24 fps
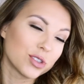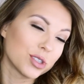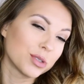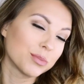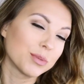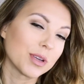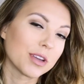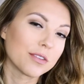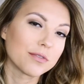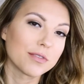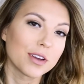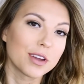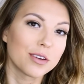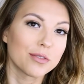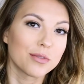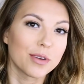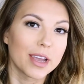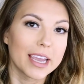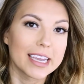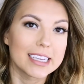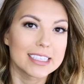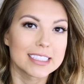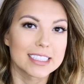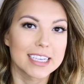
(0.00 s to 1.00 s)
just be a fun
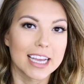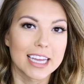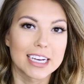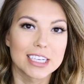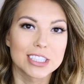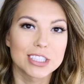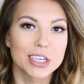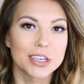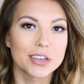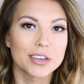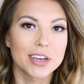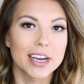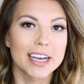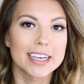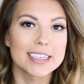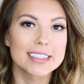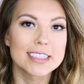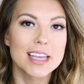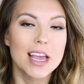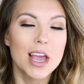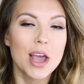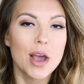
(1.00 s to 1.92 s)
way to kind of show you guys